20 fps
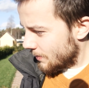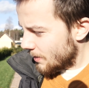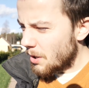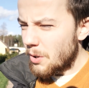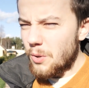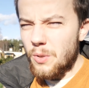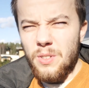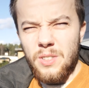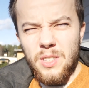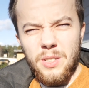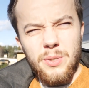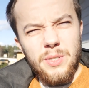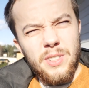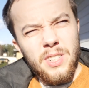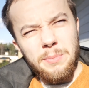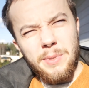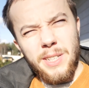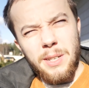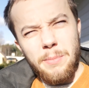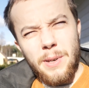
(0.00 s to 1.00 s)
Oh, this was going
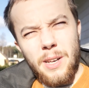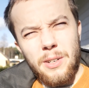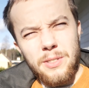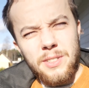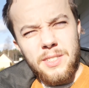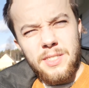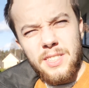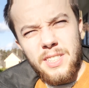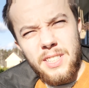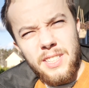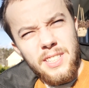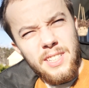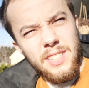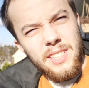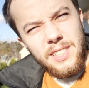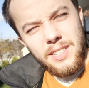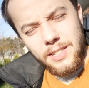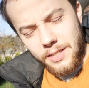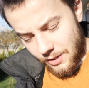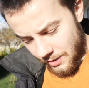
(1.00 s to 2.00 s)
to be about
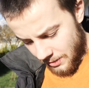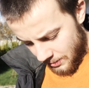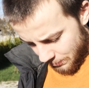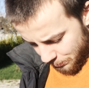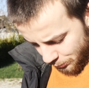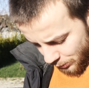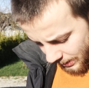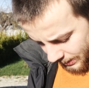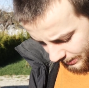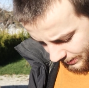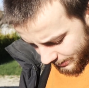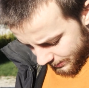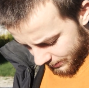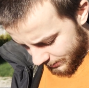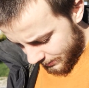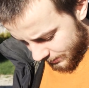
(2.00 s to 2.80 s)
the price